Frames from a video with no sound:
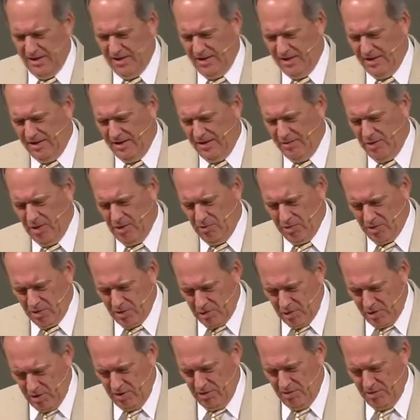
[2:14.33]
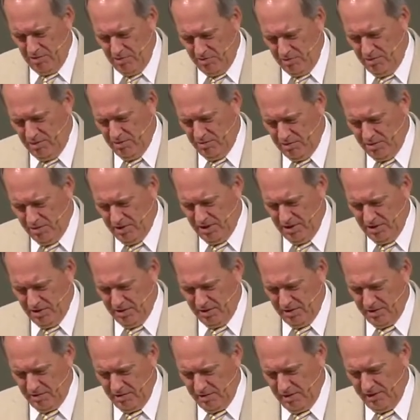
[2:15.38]
that we would grow in
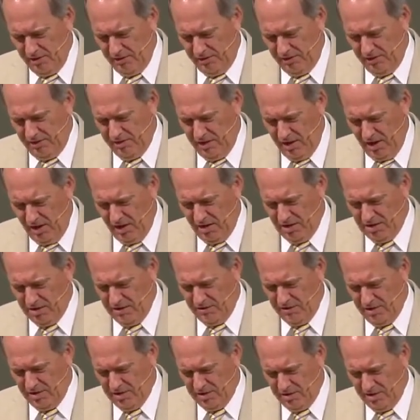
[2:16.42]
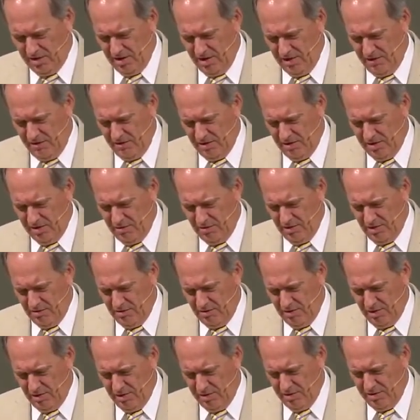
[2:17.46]
the grace and knowledge of our Savior, that we
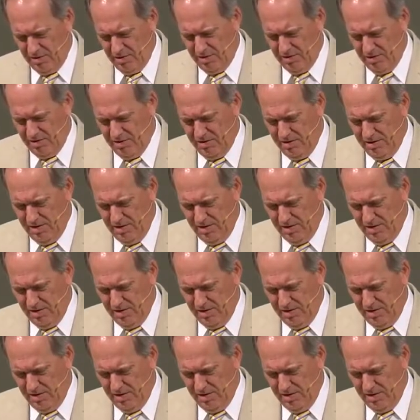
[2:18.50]
would learn